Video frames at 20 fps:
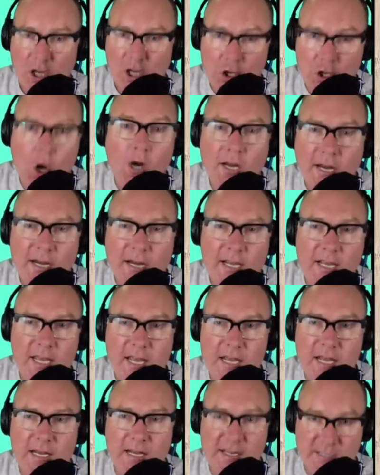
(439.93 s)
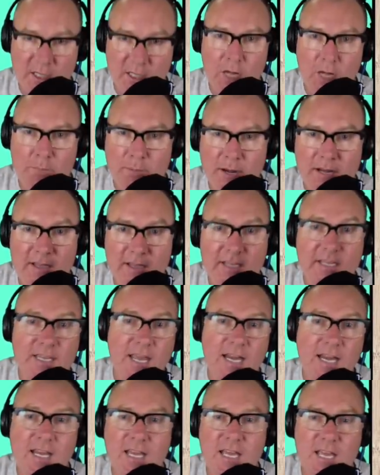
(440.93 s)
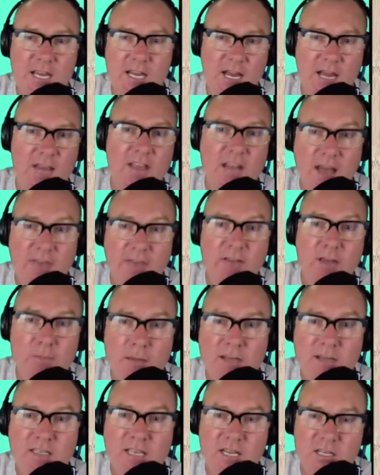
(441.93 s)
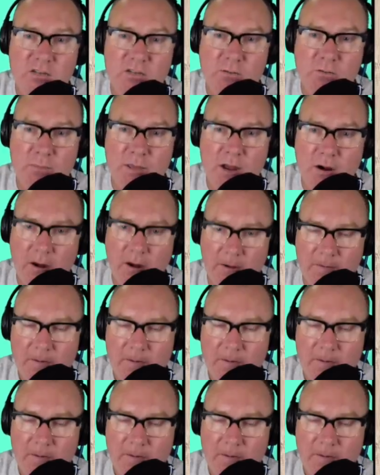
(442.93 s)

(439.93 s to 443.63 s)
Not getting hit is a lot better than getting hit and then having a med kit to repair it.